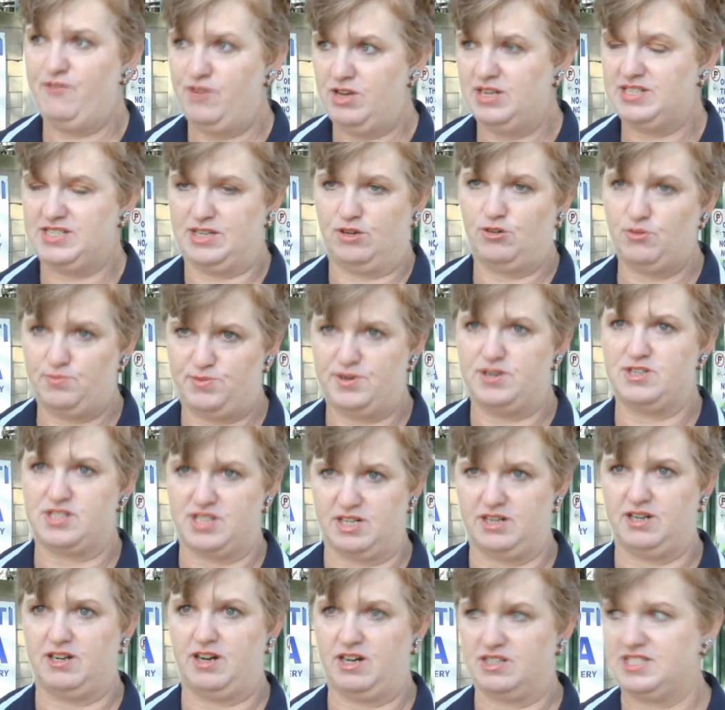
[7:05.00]
every single
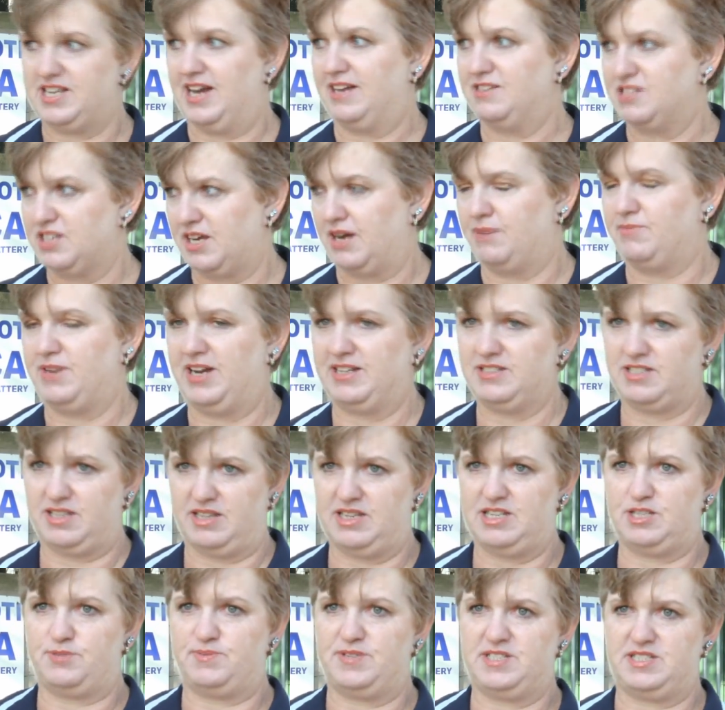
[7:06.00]
person in our town to come down to
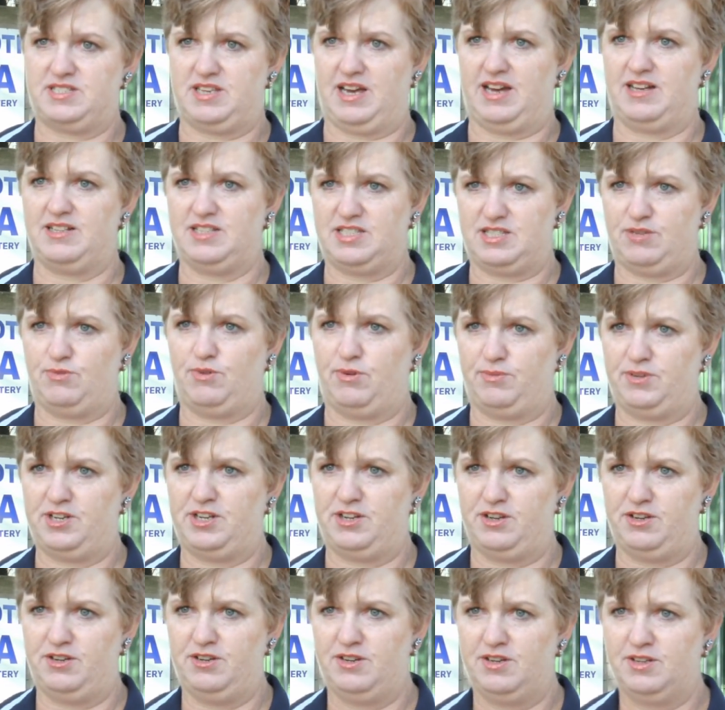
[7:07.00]
the SPCA and see what we
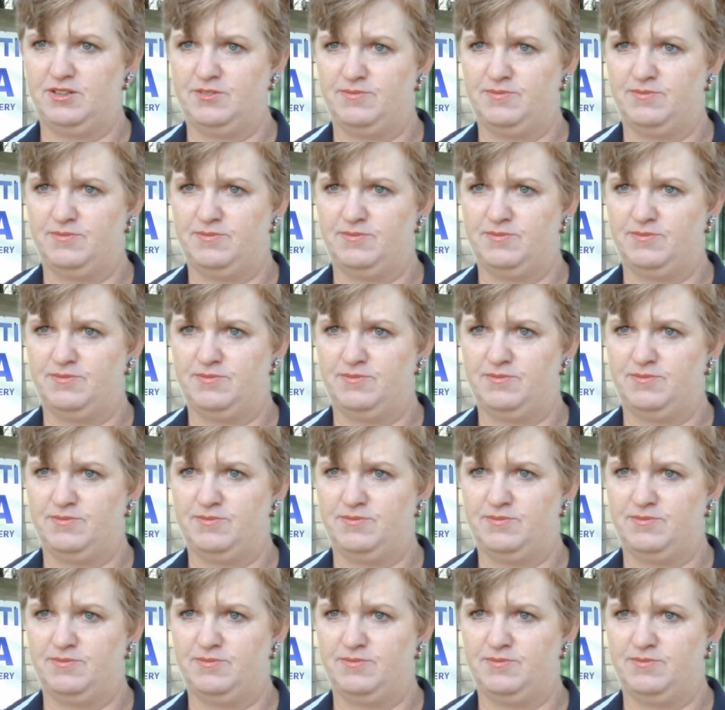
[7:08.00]
do.